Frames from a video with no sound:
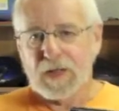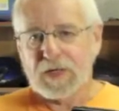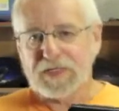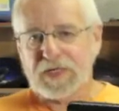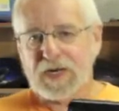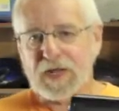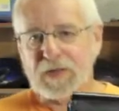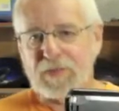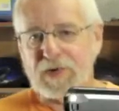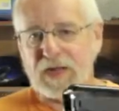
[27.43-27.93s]

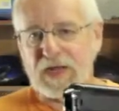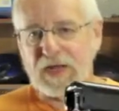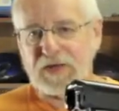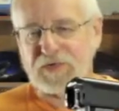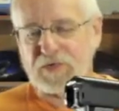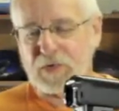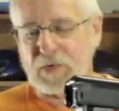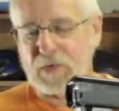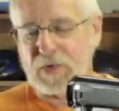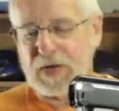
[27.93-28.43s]

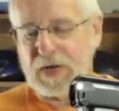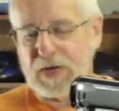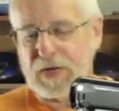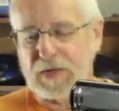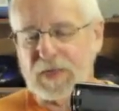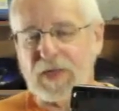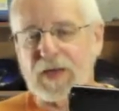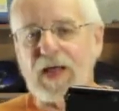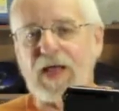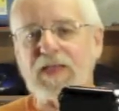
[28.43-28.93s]
stabilizer
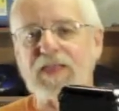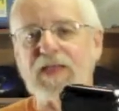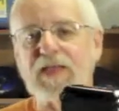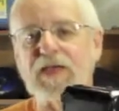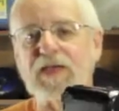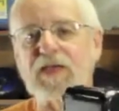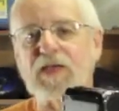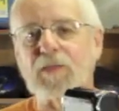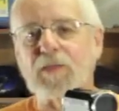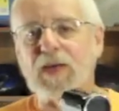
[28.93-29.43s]
rig that I
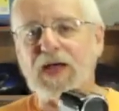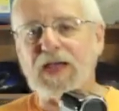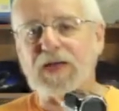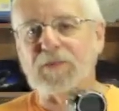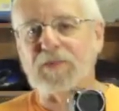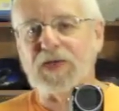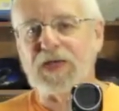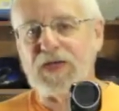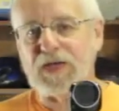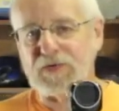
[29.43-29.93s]
think you
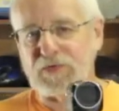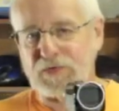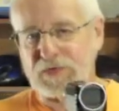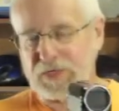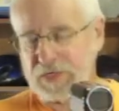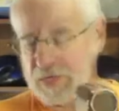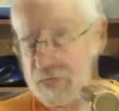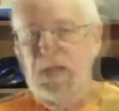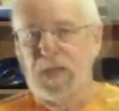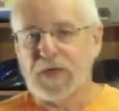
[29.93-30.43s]
might be
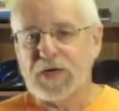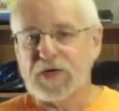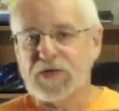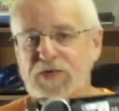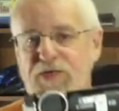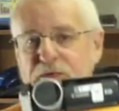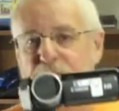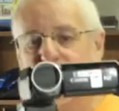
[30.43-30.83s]
interested in. Now here's